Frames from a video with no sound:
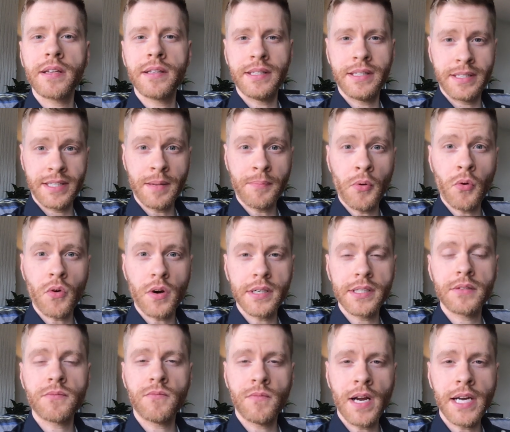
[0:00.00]
support,
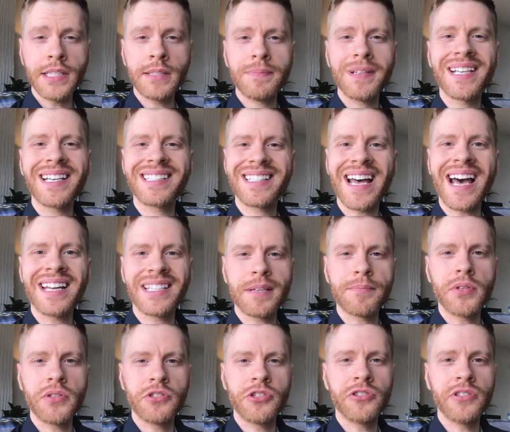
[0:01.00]
right? Because at
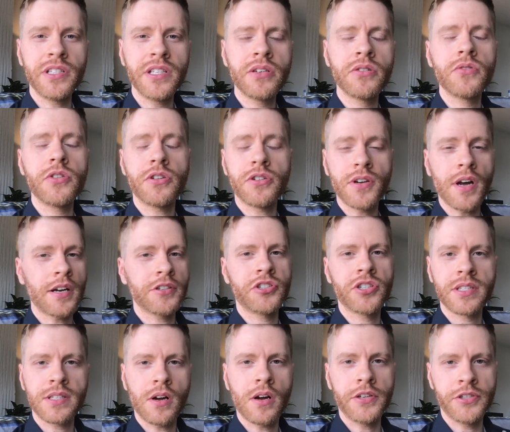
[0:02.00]
WGU, you're not
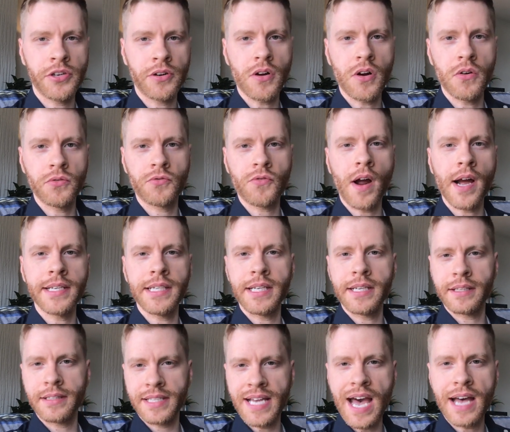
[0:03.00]
just on your own
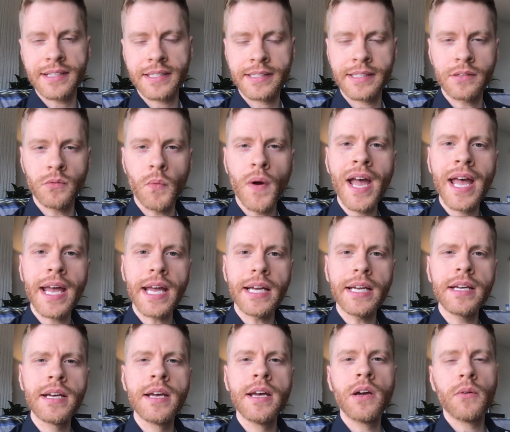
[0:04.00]
grinding tasks
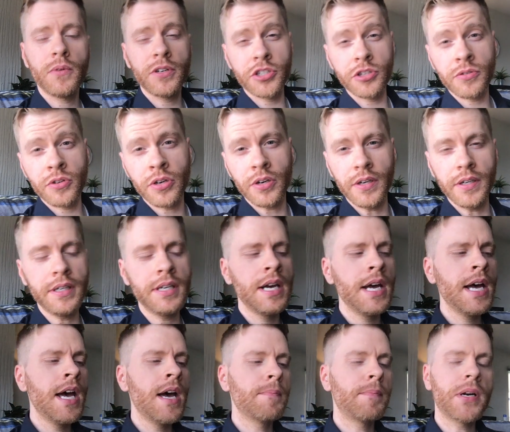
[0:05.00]
away, which you could,
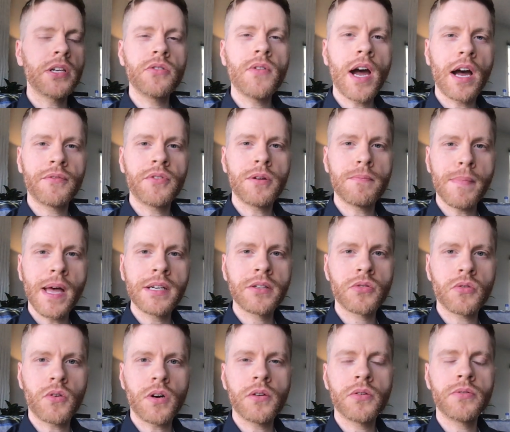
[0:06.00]
but you have your
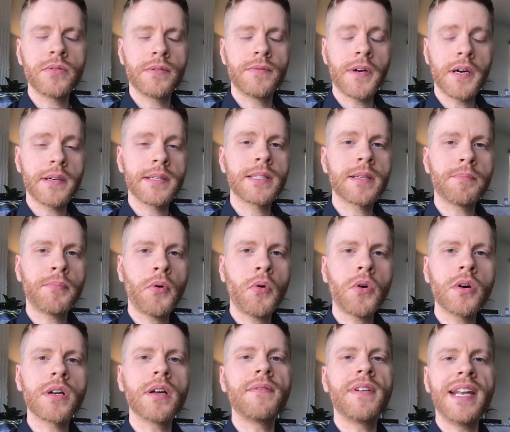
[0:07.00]
mentor who's very
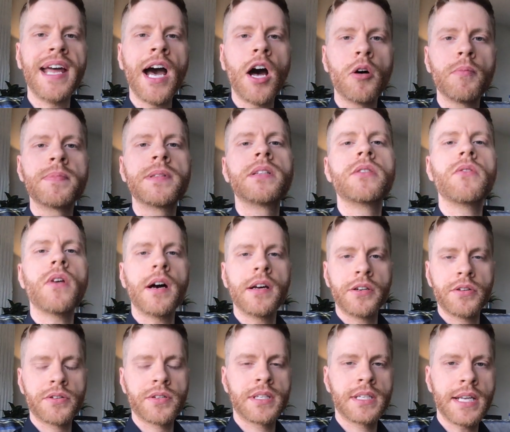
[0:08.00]
supportive and helps you
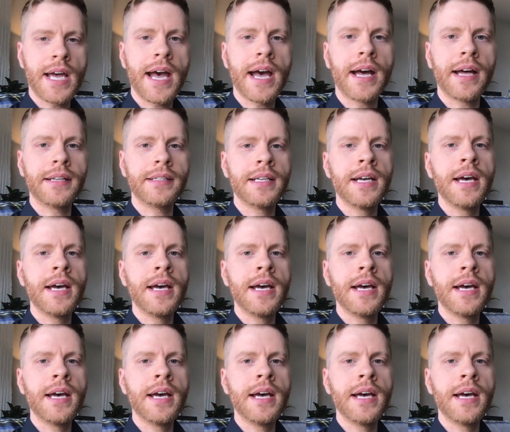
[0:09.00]
understand